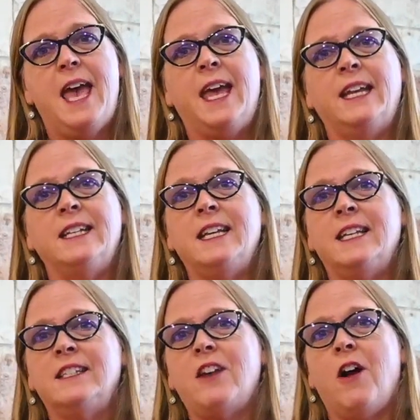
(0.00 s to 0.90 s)
And it
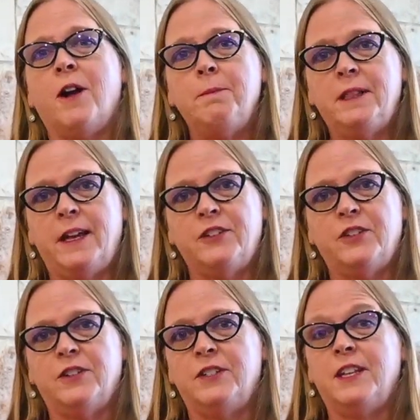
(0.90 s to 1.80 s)
is our
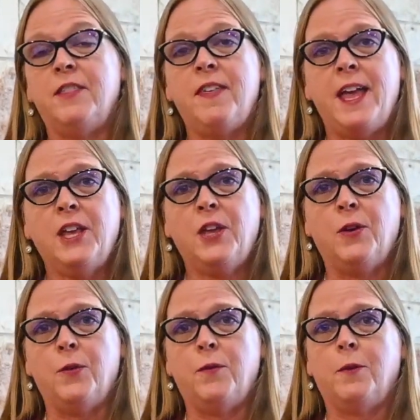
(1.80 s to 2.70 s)
pleasure to thank
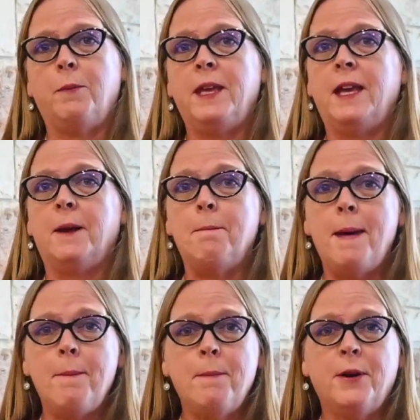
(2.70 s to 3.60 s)
you for being a
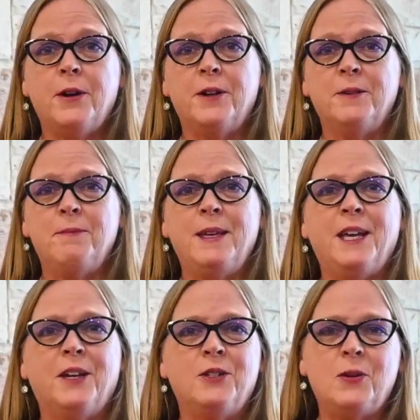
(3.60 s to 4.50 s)
member,
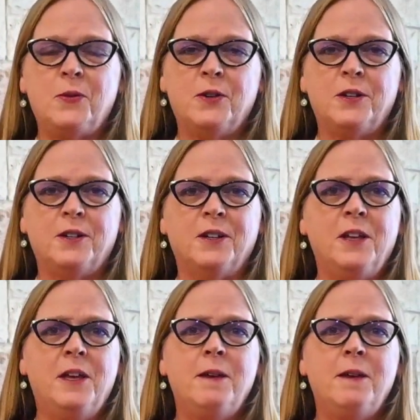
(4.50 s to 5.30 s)
being a donor,